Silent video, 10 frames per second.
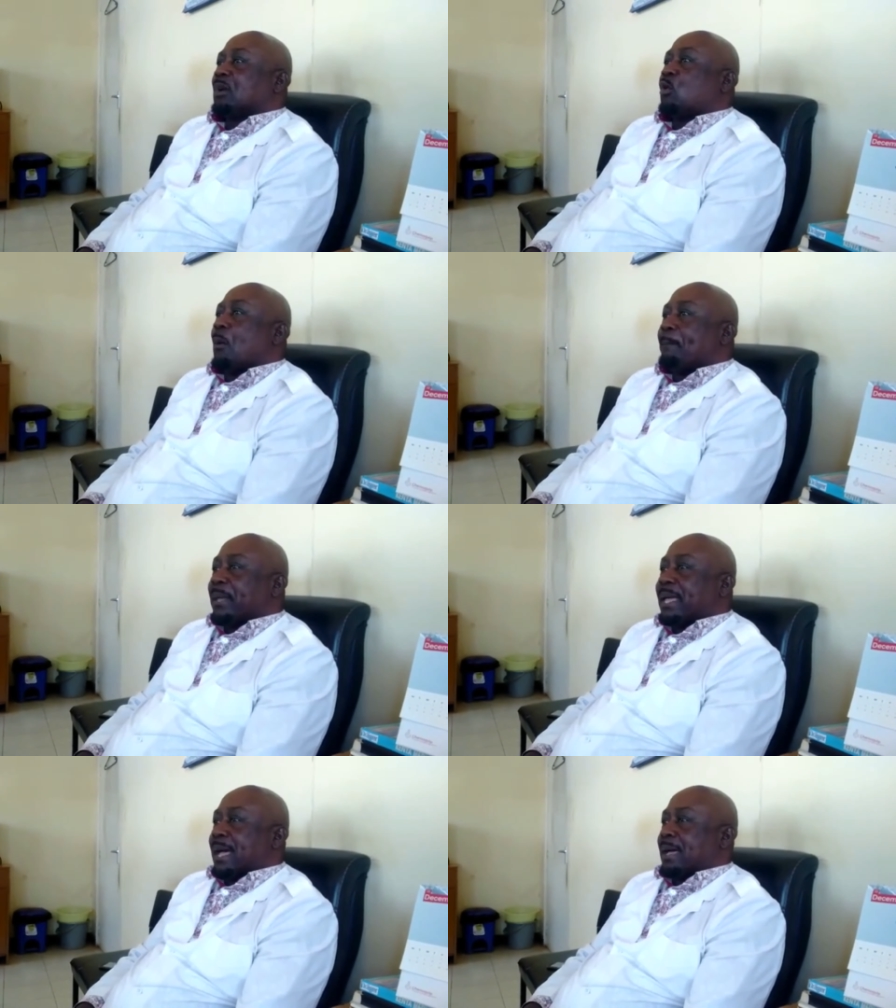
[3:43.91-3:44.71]

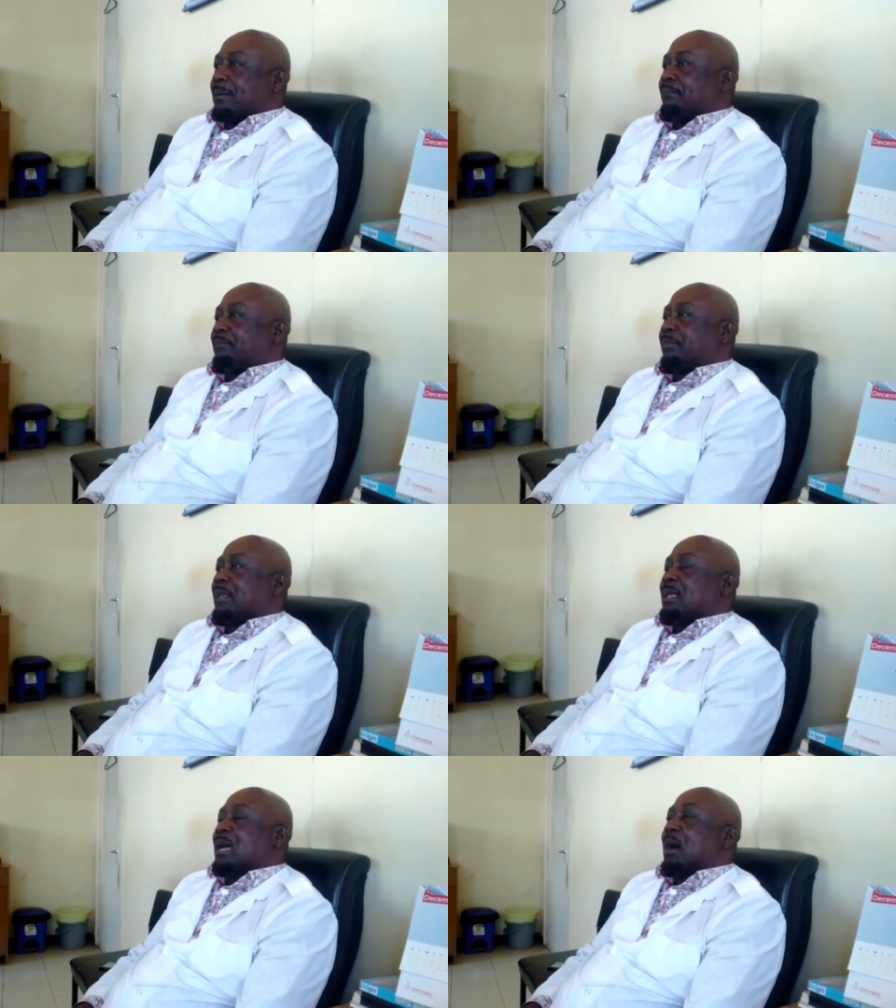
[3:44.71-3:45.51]
compare
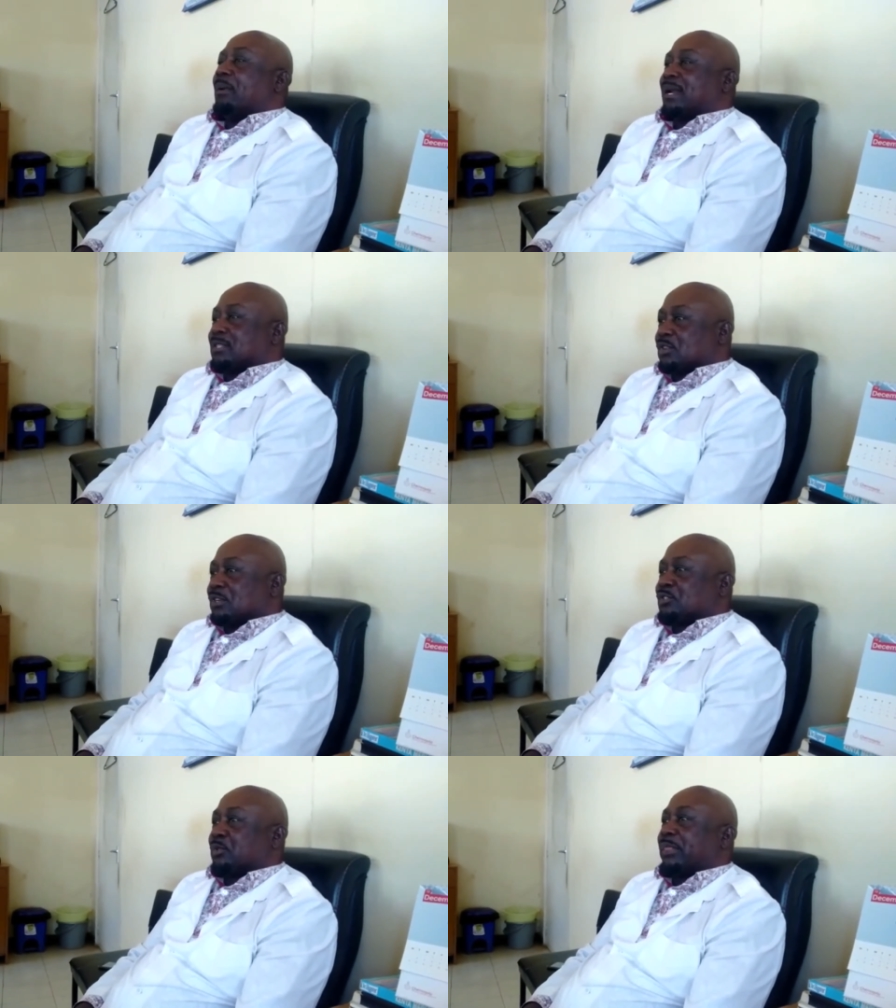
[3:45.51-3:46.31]
our
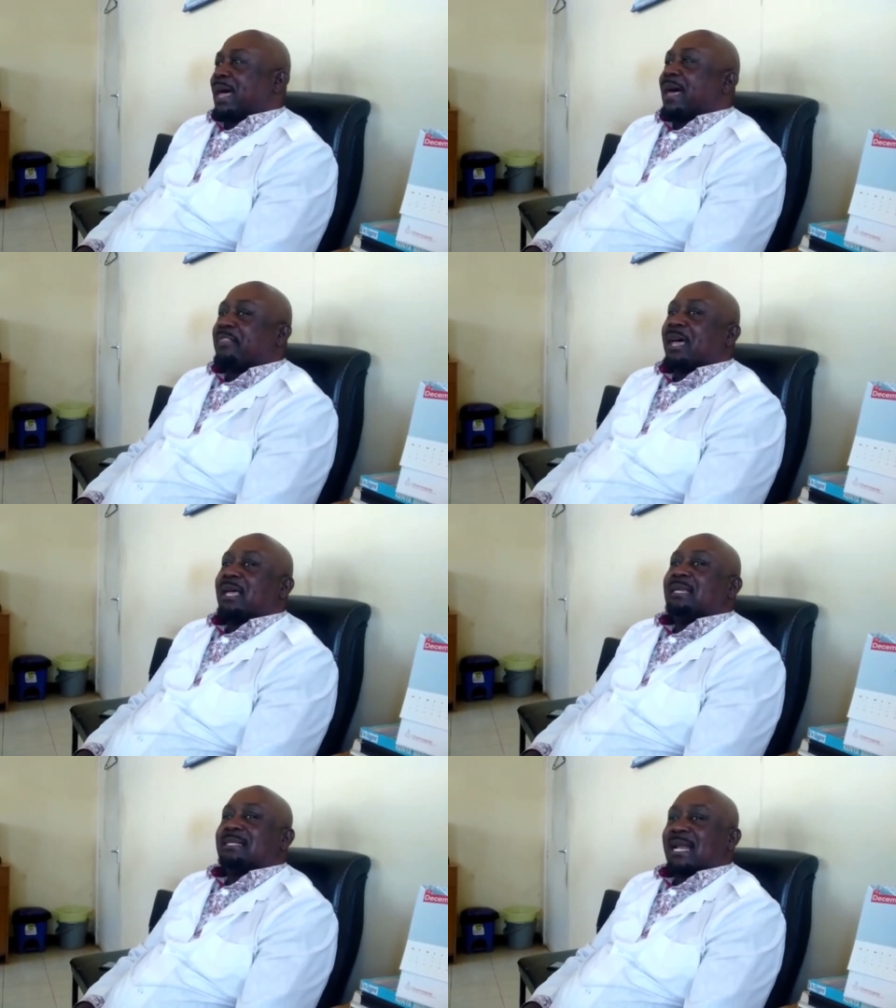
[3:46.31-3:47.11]
results with other
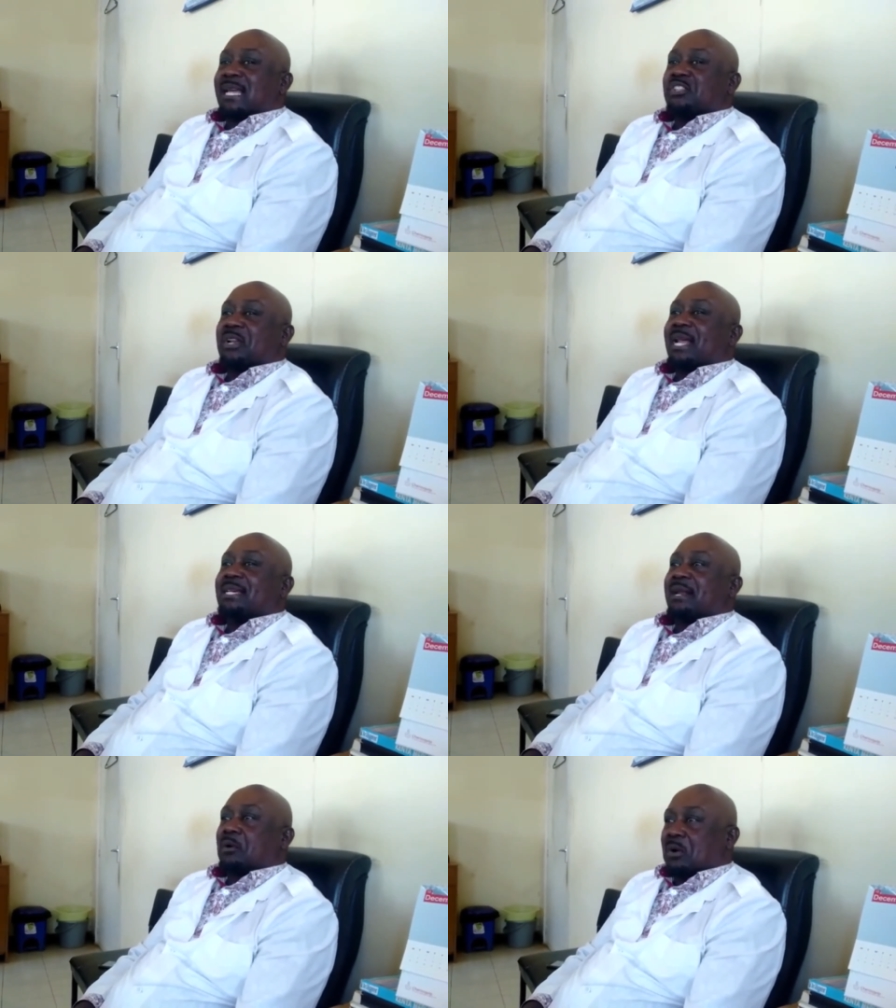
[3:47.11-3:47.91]
internationally
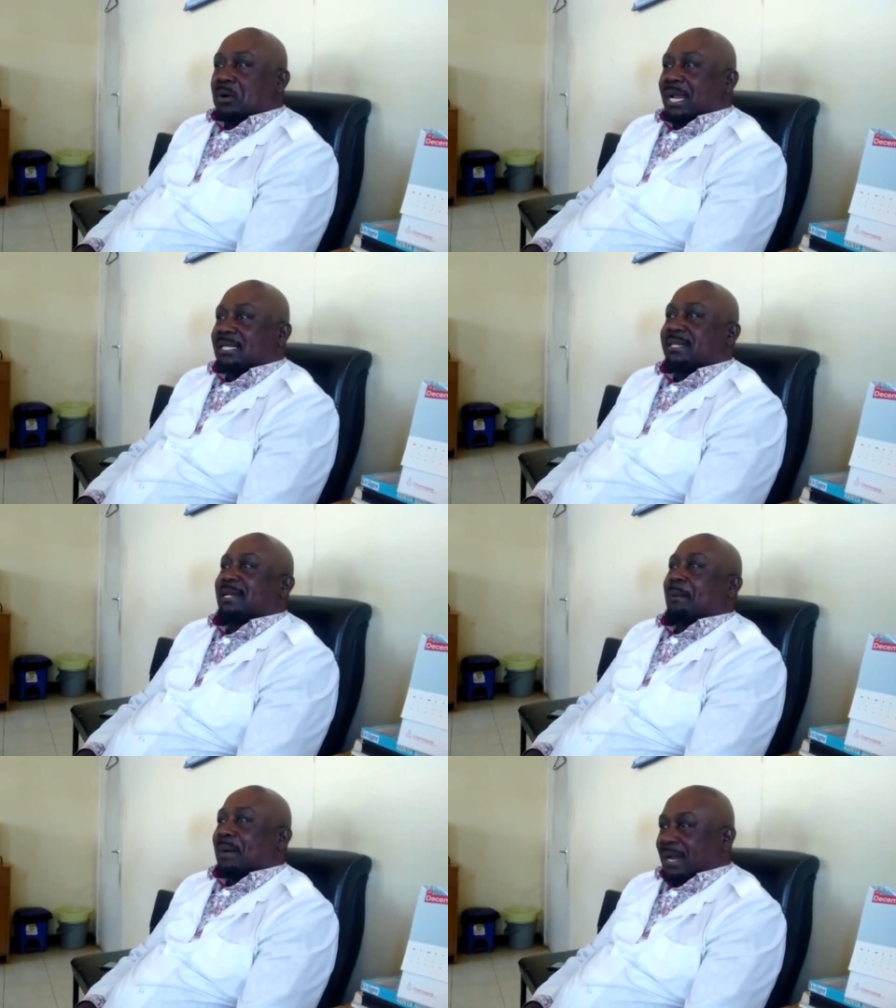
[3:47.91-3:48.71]
recognized
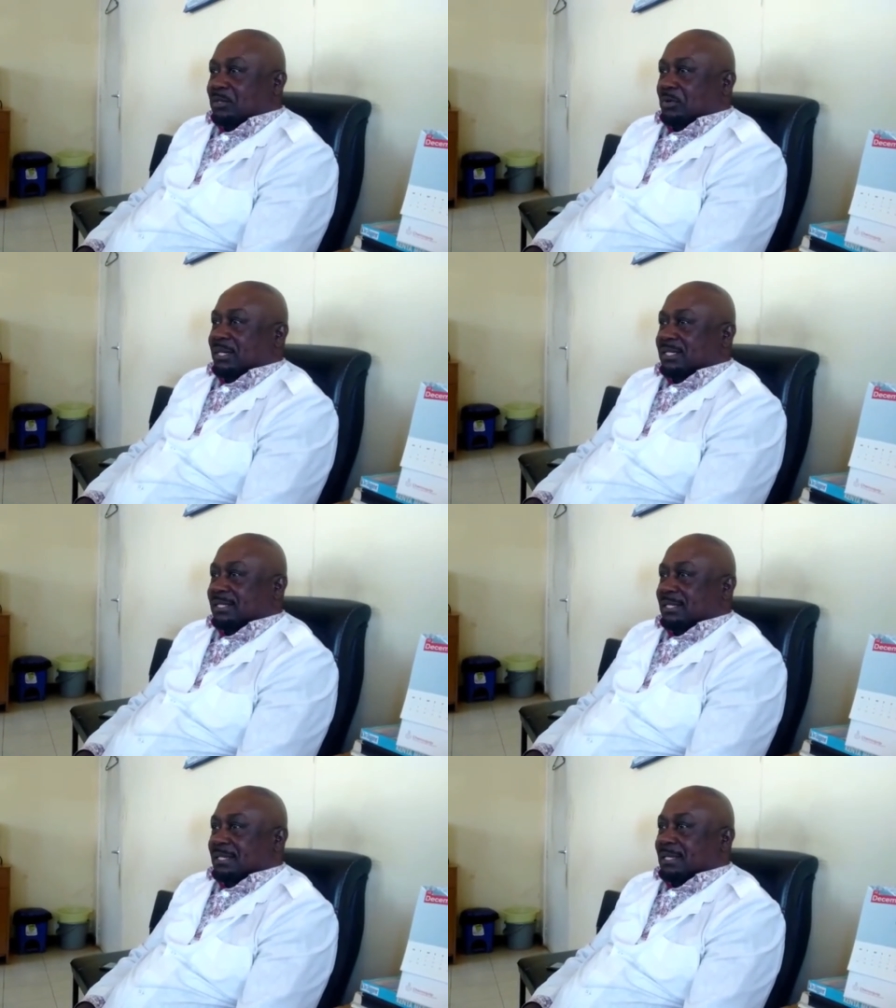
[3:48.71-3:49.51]
laboratories,